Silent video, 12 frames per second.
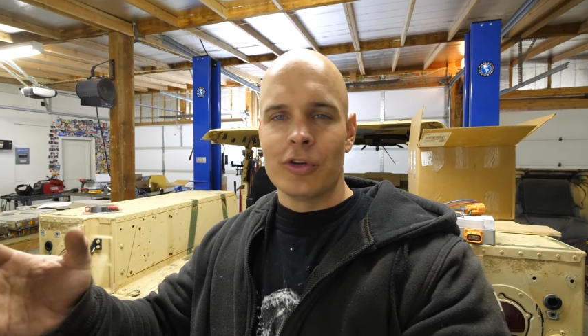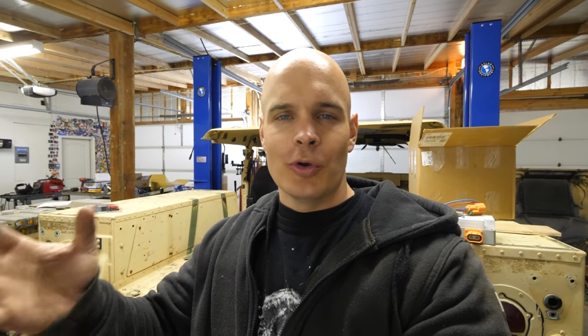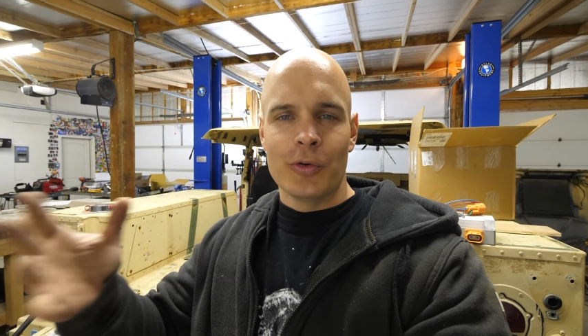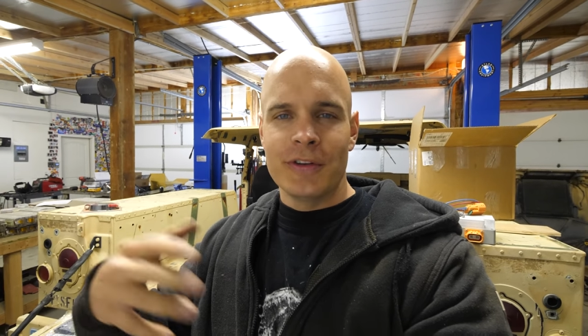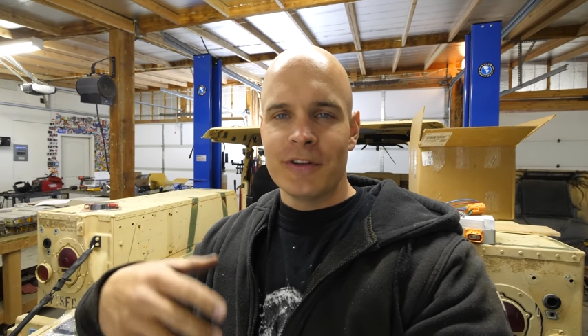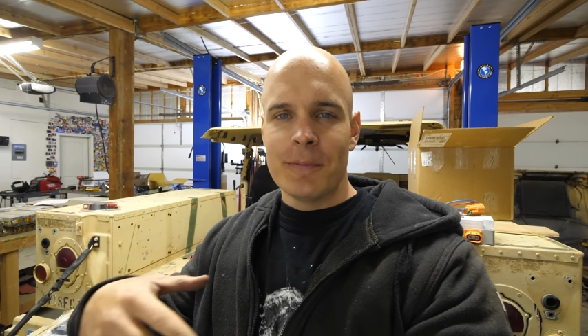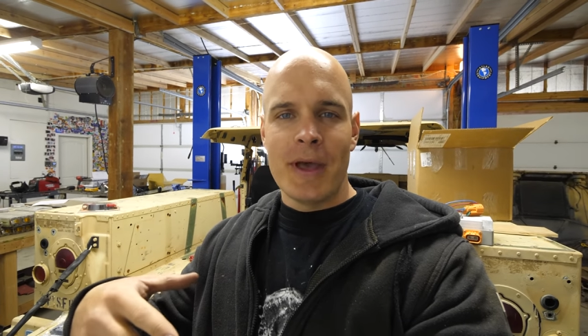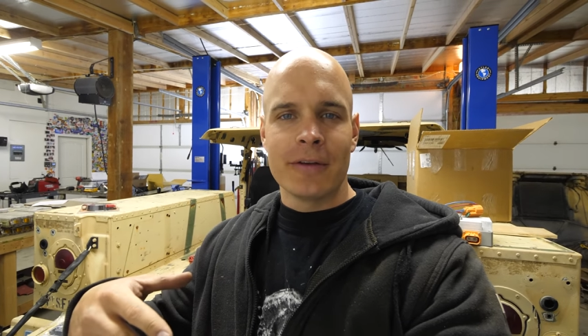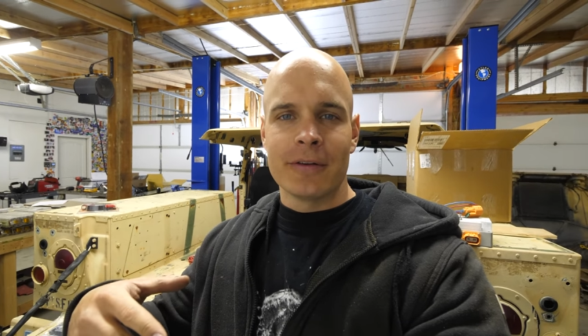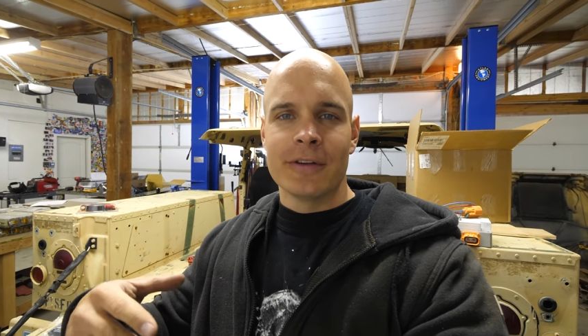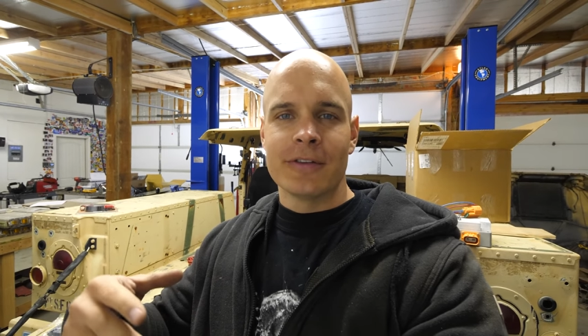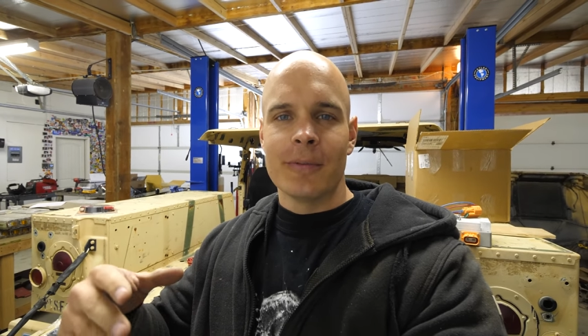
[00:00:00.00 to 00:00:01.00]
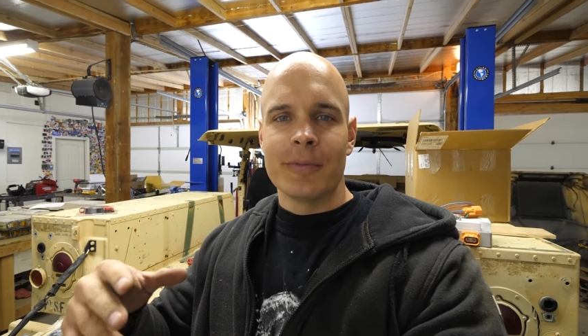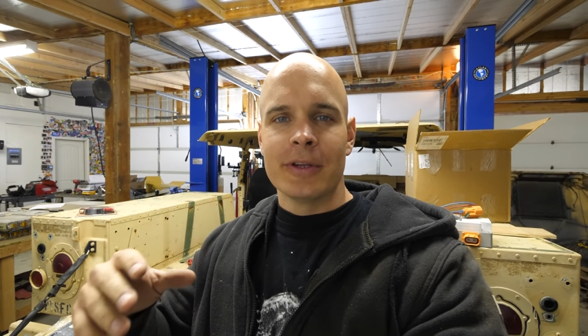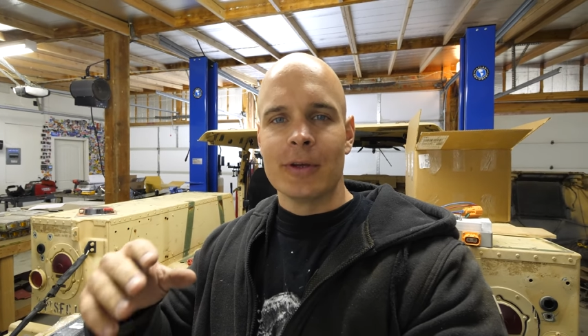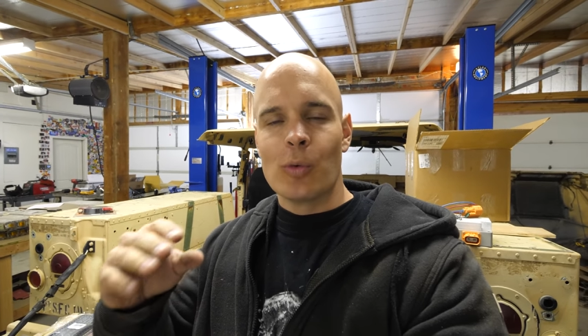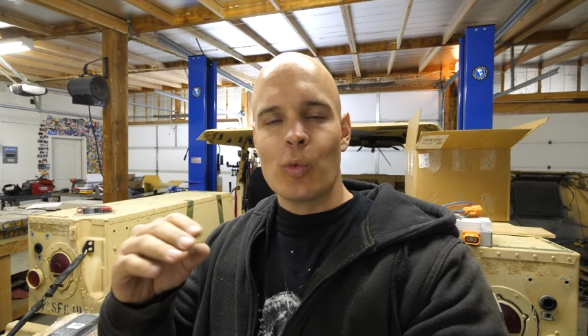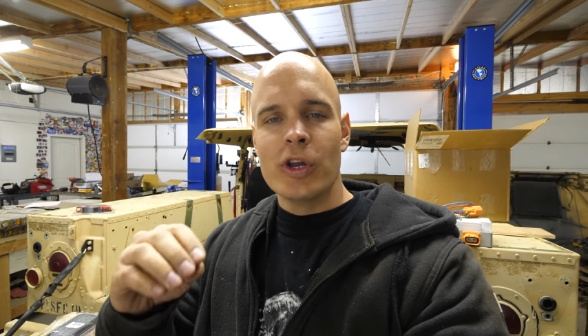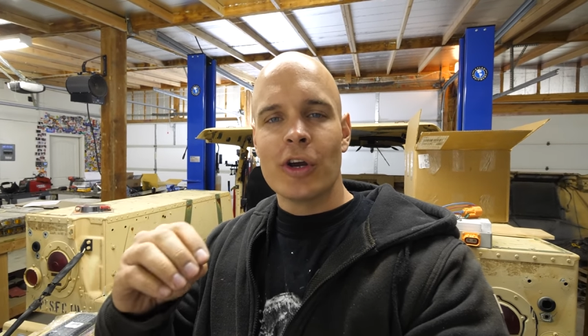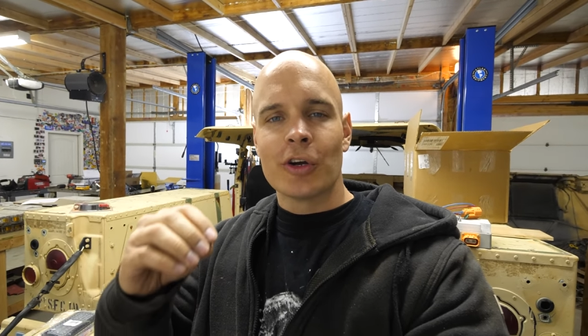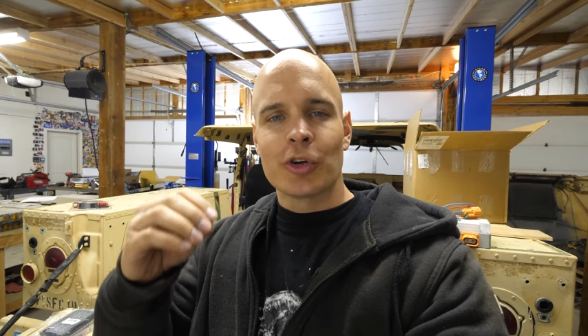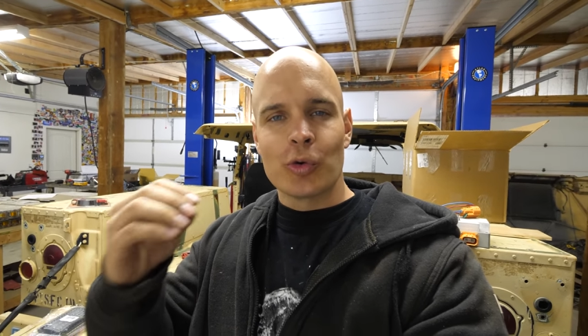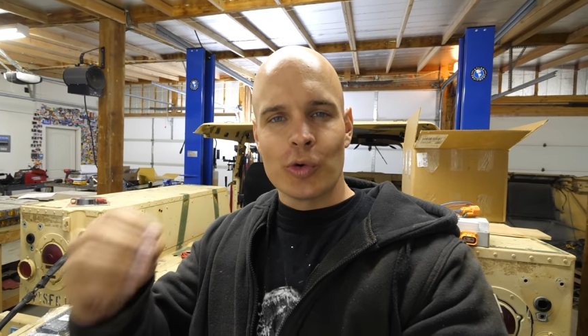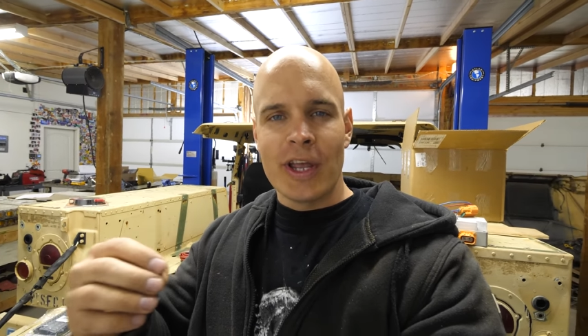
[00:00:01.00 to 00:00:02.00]
you know, dismantling something, we are
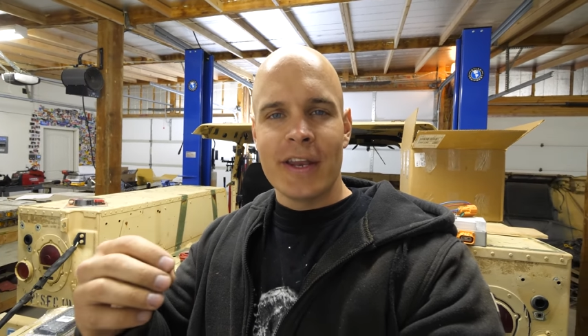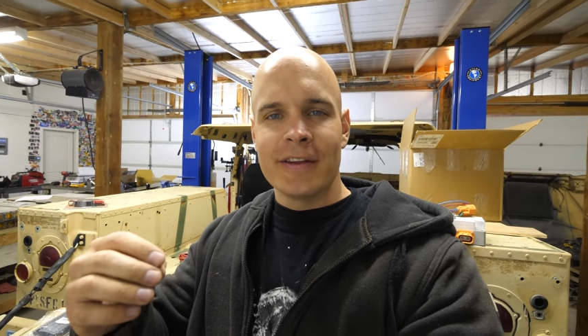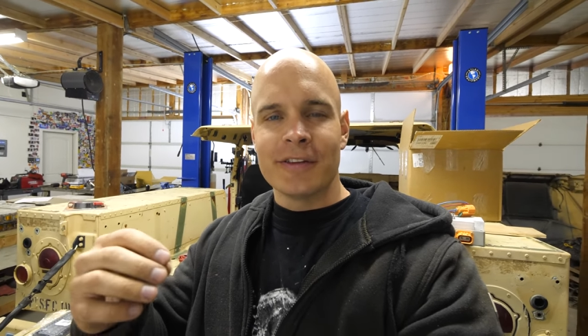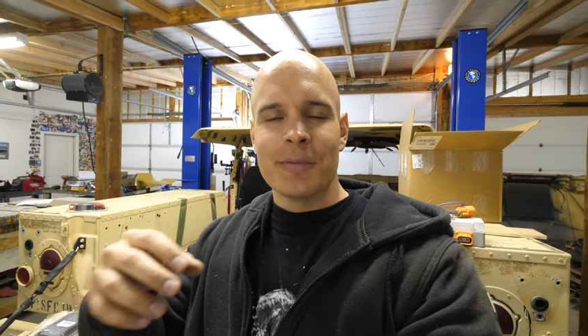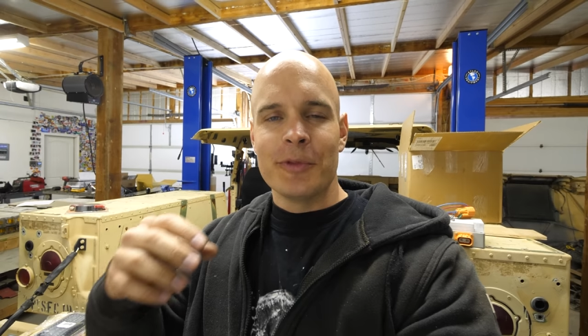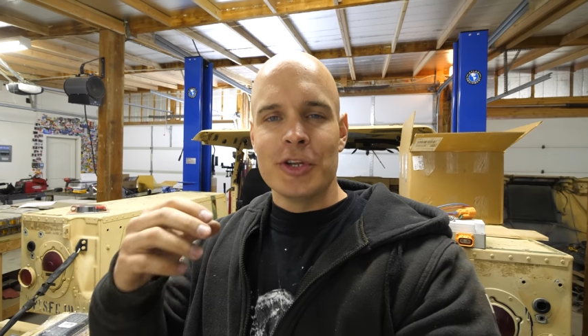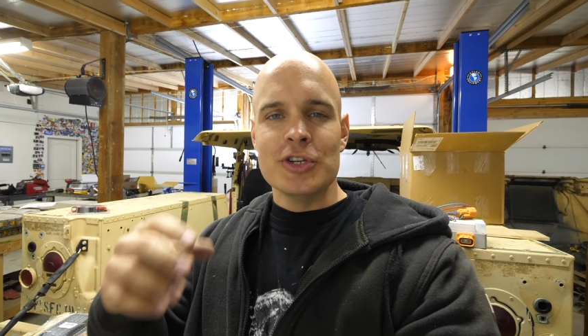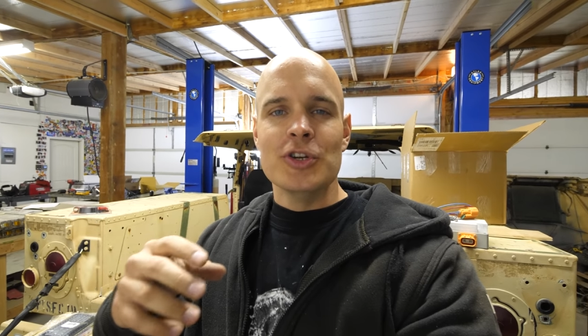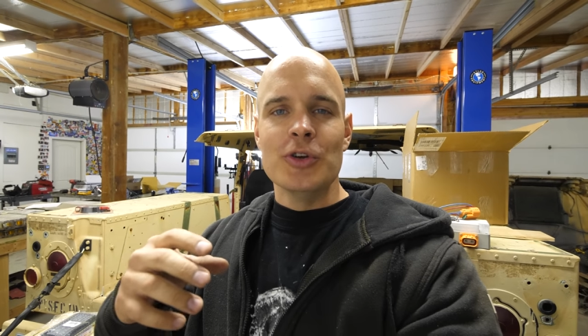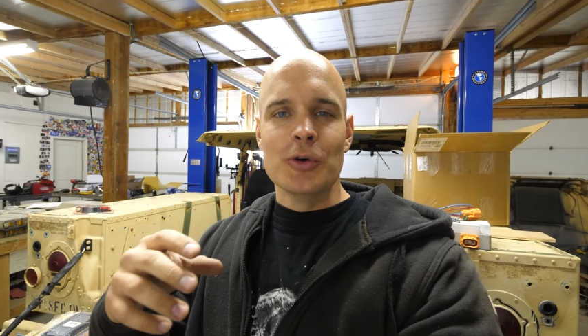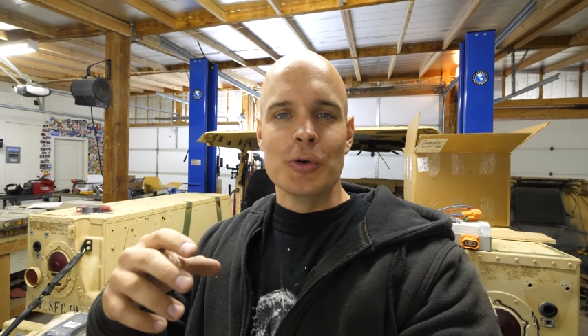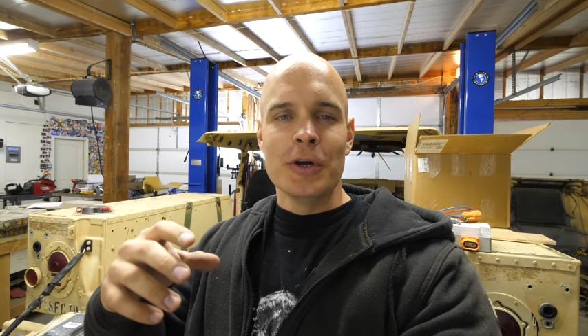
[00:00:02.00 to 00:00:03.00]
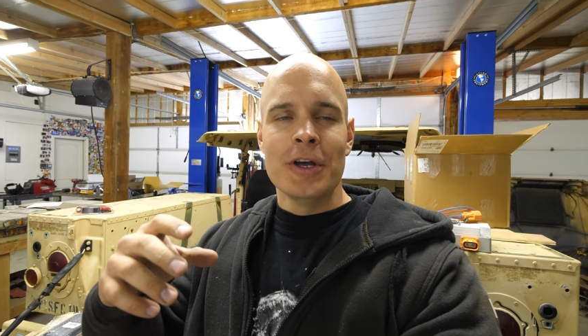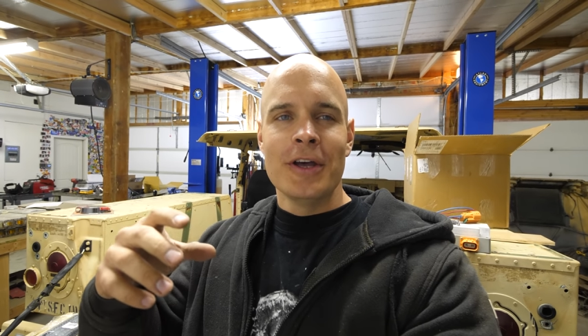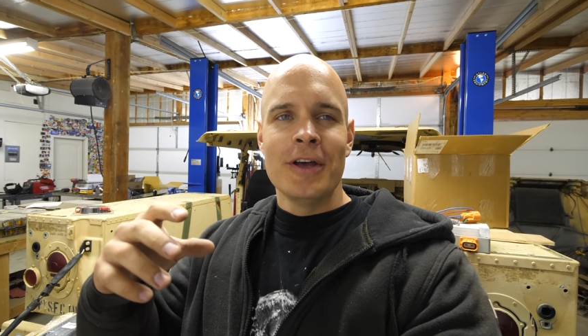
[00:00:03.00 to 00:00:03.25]
creating something new.